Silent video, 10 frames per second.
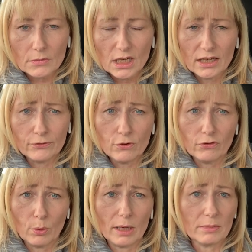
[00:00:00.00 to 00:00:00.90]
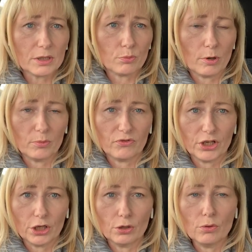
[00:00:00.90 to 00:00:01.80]
If overwhelm is a problem for
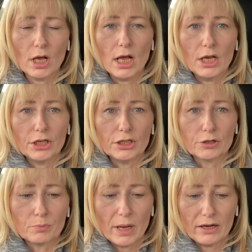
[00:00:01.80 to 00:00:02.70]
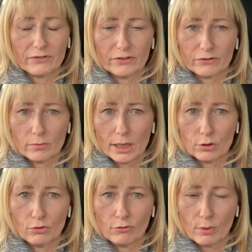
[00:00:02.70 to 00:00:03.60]
you, you'd benefit from my
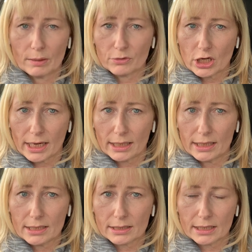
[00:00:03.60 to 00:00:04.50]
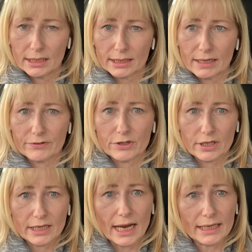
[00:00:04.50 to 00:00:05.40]
overwhelm checklist. It gives you
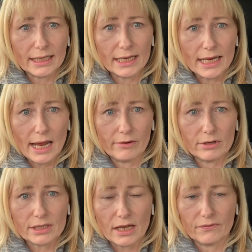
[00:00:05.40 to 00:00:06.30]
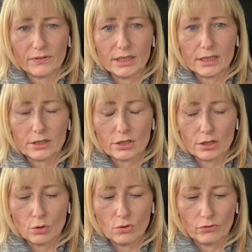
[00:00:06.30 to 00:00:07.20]
the 9 key areas that feed into
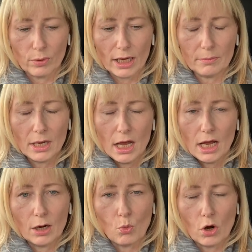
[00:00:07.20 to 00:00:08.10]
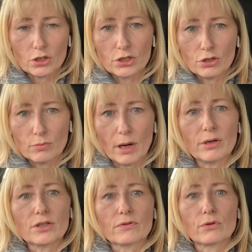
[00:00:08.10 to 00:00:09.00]
the overwhelm and what to do about
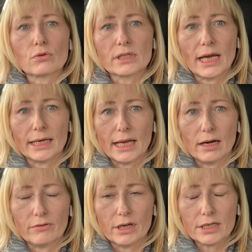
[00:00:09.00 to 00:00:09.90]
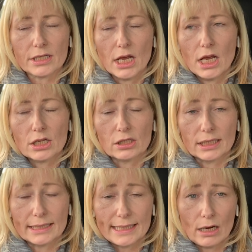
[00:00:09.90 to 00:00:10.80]
each of those 9 areas. So you
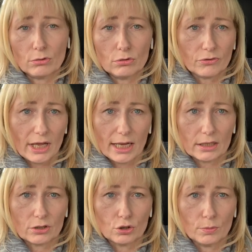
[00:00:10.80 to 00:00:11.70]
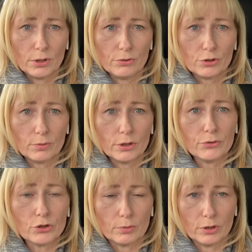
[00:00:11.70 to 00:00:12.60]
can download that at
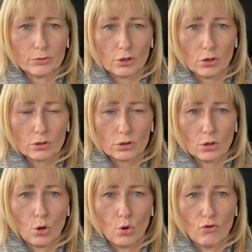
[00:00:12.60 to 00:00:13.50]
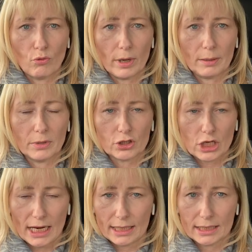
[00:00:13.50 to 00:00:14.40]

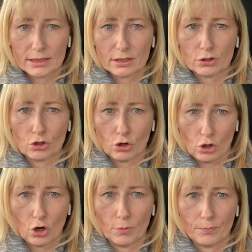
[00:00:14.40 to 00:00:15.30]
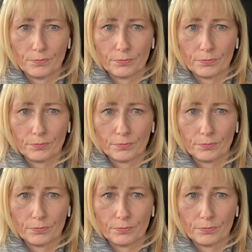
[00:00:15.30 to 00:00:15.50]
www.overwhelmchecklist.com.